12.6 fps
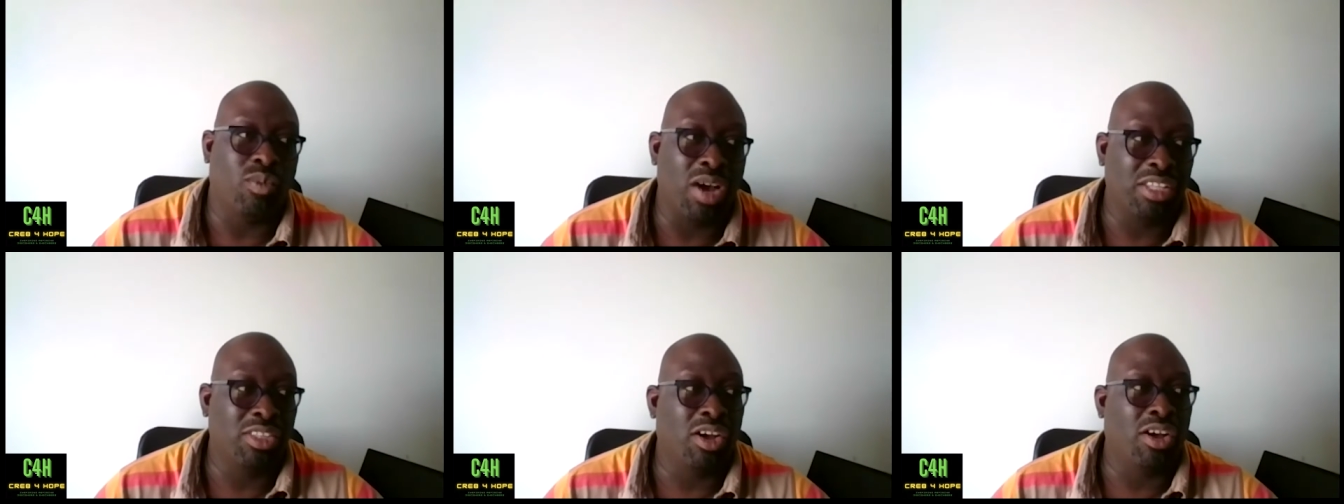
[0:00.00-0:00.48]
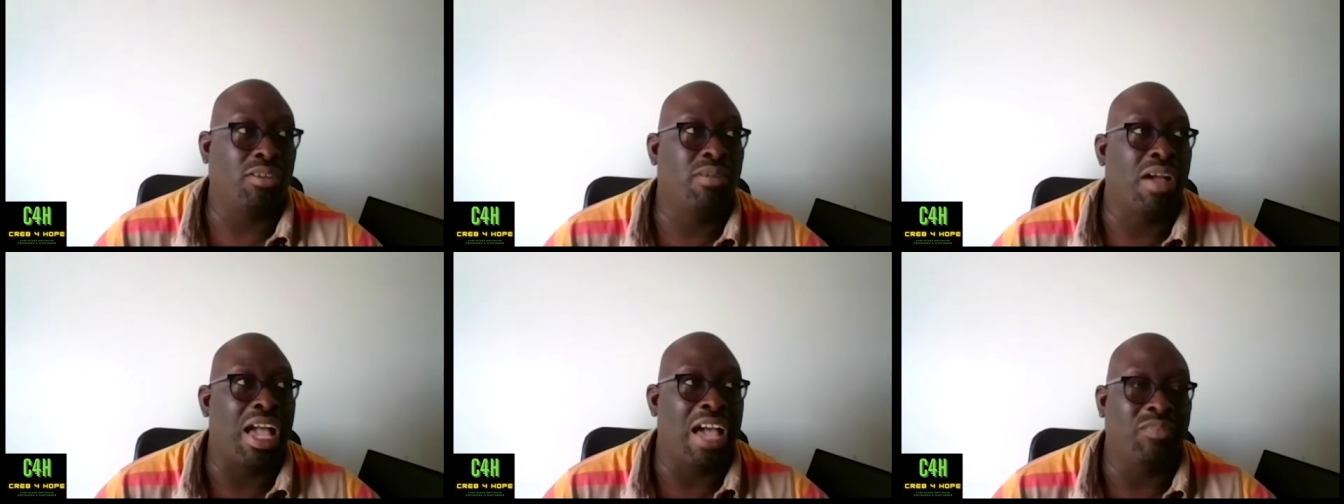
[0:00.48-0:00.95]
why not
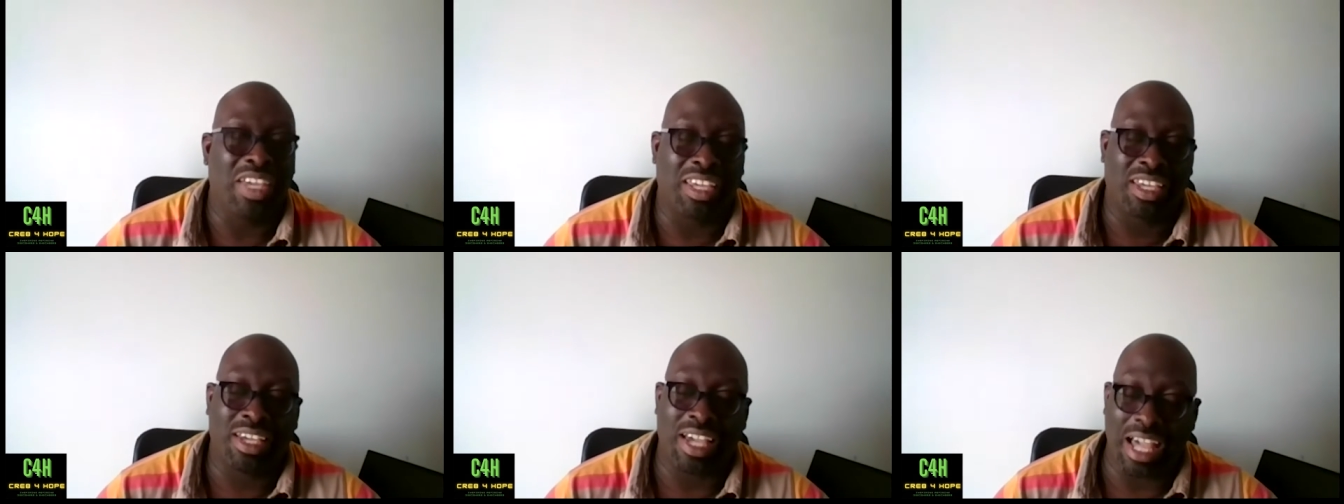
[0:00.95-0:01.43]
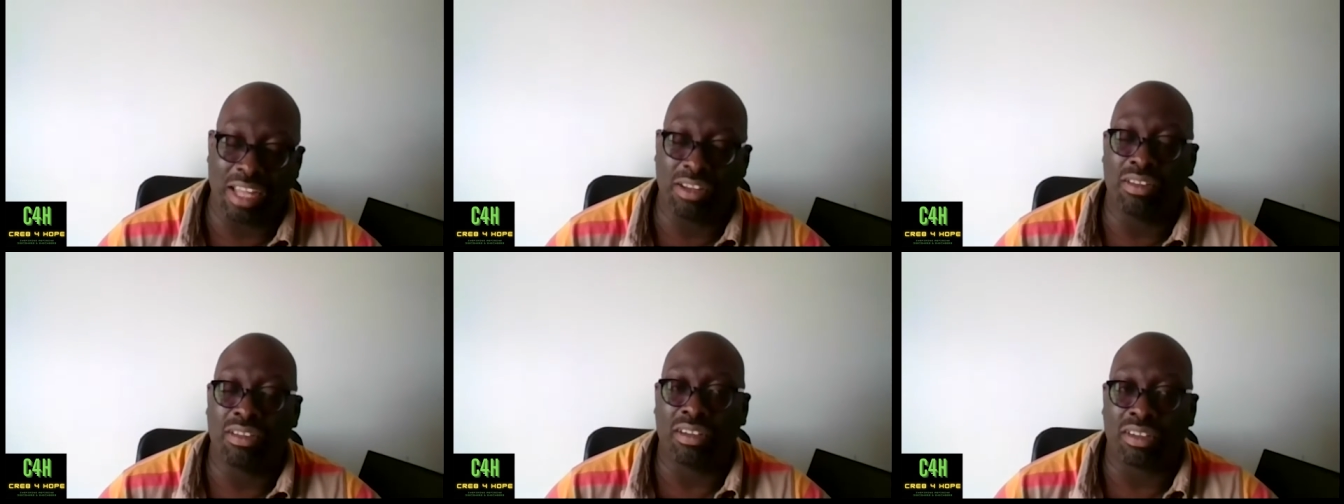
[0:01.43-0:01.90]
have a
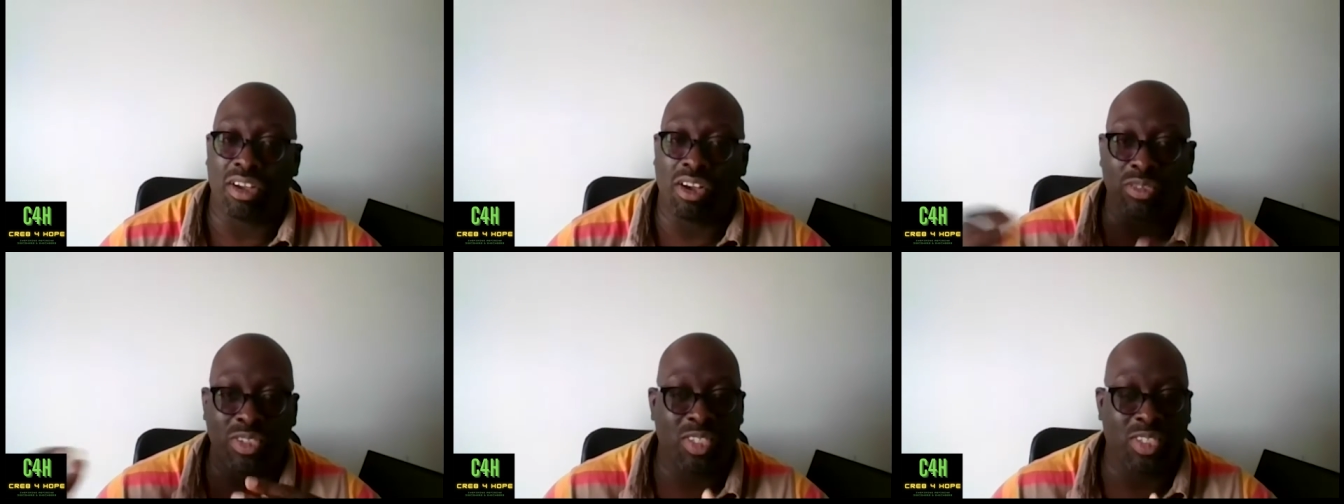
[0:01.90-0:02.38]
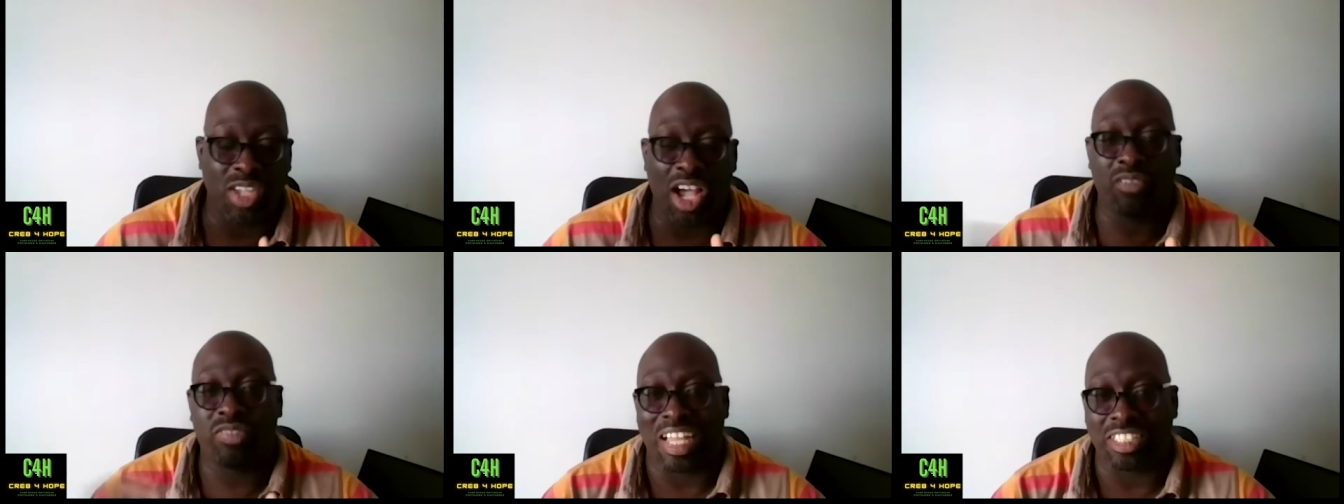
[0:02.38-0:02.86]
catalog of
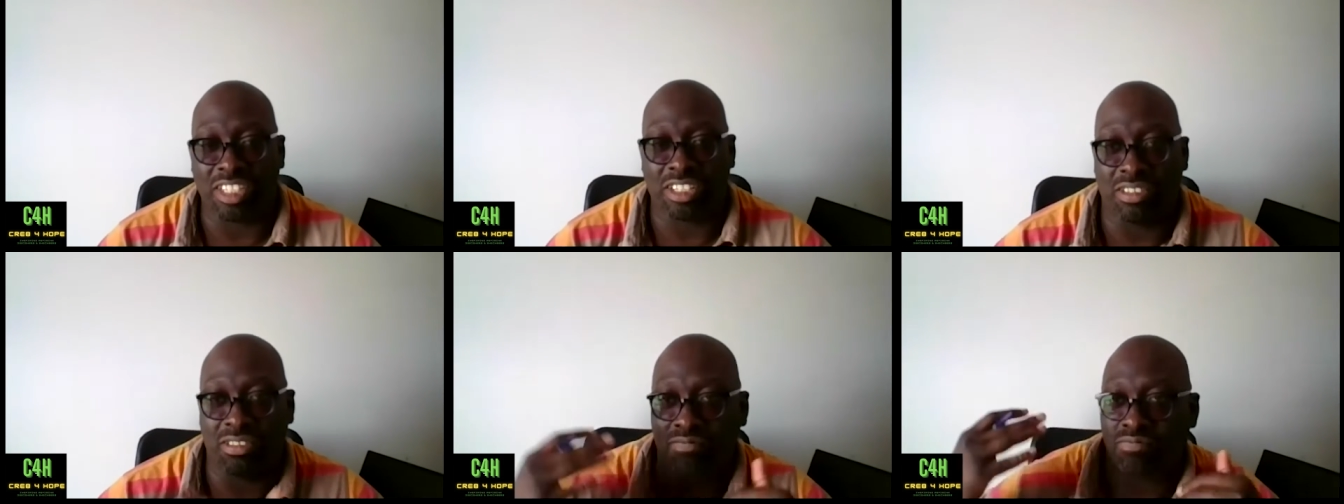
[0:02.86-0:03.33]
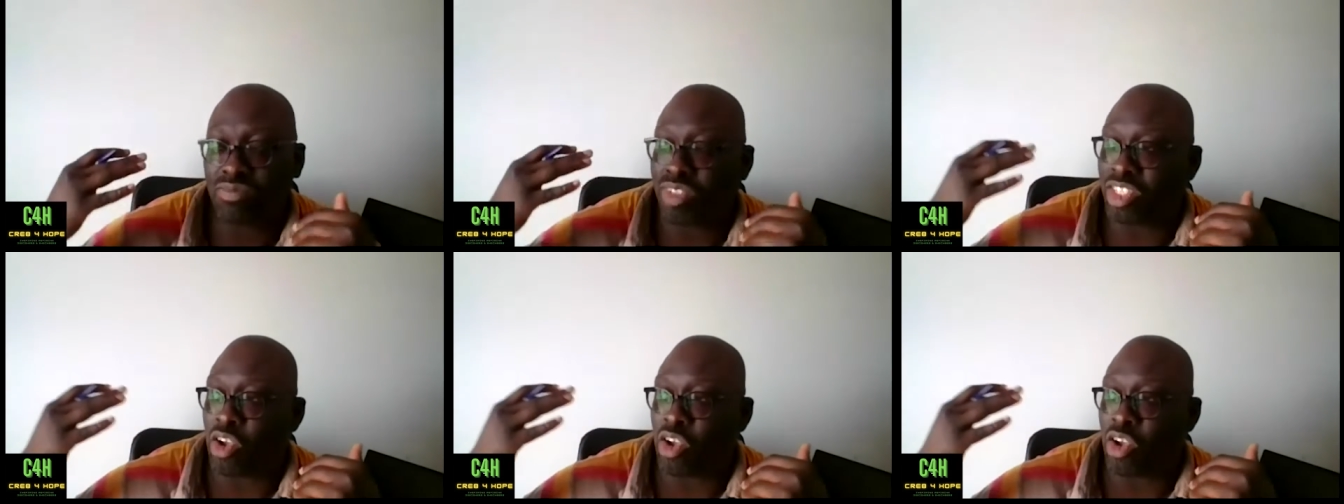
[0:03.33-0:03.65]
stuff that she can,